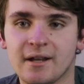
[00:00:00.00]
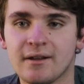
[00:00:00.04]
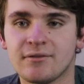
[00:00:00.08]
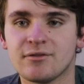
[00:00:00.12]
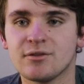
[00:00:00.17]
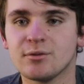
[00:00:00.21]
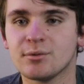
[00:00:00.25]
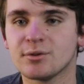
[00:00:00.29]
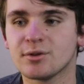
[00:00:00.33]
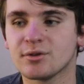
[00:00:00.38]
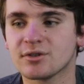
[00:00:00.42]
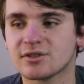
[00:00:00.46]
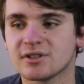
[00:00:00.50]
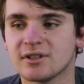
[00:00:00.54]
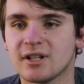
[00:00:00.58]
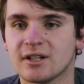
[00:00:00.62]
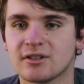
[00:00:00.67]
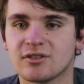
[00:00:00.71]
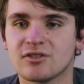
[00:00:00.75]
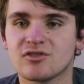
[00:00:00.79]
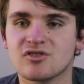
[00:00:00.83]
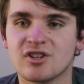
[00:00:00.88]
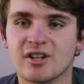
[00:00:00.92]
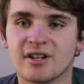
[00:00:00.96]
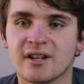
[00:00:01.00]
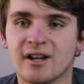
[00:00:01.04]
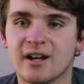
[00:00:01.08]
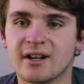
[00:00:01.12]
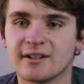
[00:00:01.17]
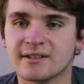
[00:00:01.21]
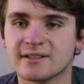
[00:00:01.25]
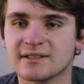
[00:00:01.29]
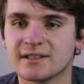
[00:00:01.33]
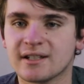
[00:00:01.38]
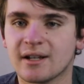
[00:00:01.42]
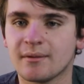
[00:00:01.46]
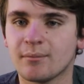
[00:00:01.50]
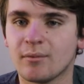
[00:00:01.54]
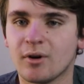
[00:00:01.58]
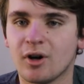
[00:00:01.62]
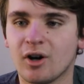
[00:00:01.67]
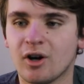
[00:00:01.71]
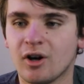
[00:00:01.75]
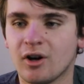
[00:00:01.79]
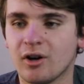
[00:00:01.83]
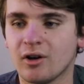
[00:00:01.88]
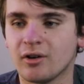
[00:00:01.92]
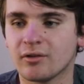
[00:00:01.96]
If you would also like to check out some
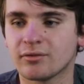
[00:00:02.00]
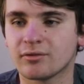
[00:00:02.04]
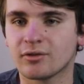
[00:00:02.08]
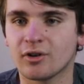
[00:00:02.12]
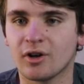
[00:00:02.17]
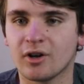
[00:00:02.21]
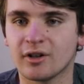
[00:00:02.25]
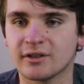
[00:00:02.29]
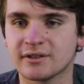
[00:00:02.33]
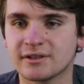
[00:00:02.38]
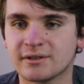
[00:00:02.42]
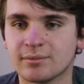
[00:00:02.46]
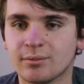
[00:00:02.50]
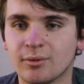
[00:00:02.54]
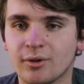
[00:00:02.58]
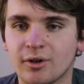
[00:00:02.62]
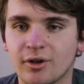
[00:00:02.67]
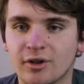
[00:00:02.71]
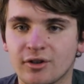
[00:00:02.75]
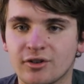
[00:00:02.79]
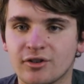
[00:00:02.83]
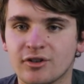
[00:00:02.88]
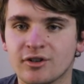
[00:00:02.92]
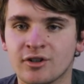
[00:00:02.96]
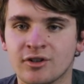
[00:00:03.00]
of Grant's work,